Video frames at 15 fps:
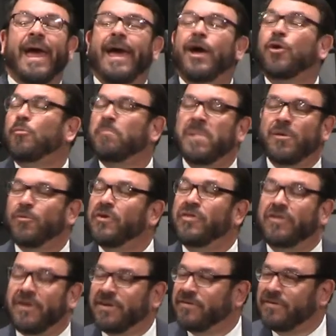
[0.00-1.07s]
Help me
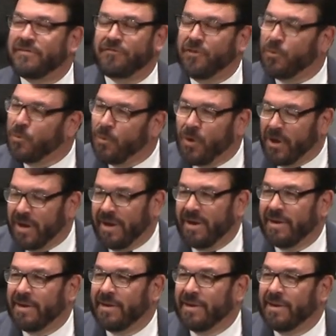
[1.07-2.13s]
with this, if you would.
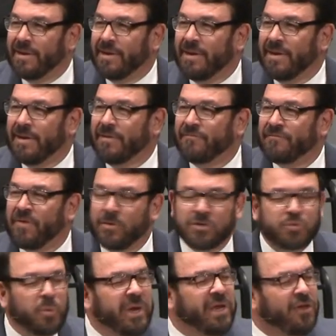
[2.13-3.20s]

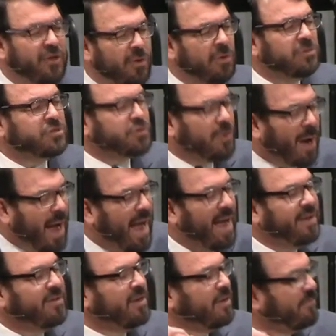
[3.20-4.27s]
Folks, we do
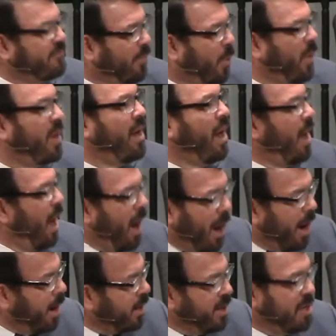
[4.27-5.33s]
try to avoid
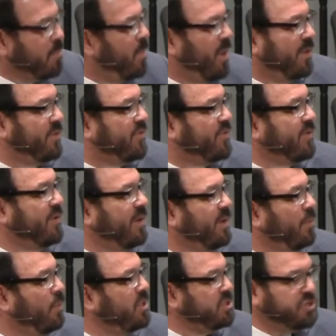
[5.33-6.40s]
arguments.
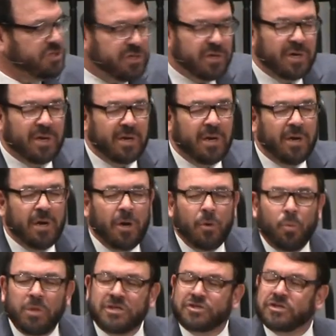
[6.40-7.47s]
We should.
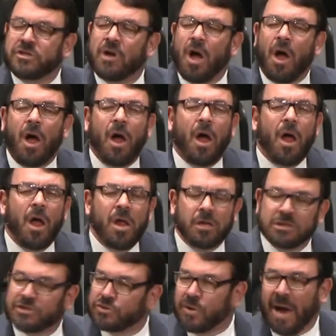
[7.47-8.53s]
We should
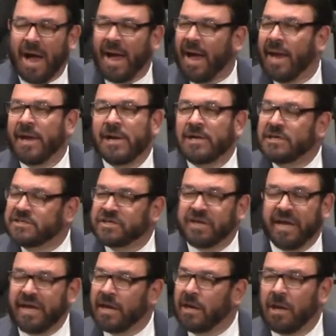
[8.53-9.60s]
all try
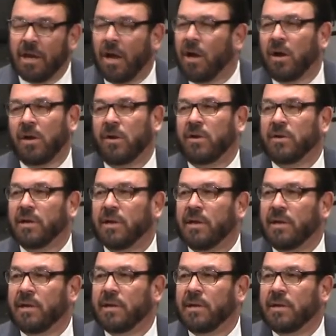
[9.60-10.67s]
to get along.
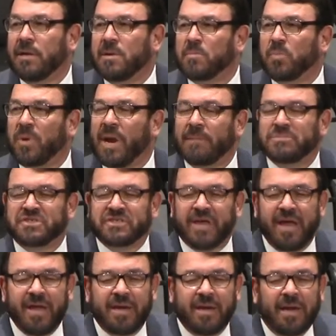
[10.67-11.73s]
But I'm
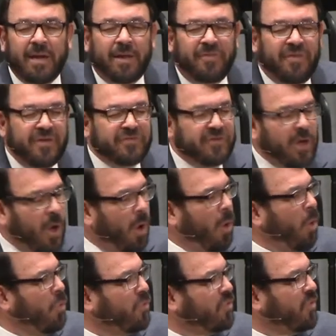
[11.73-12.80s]
saying this
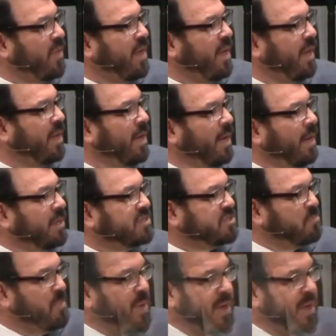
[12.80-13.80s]
whole thing to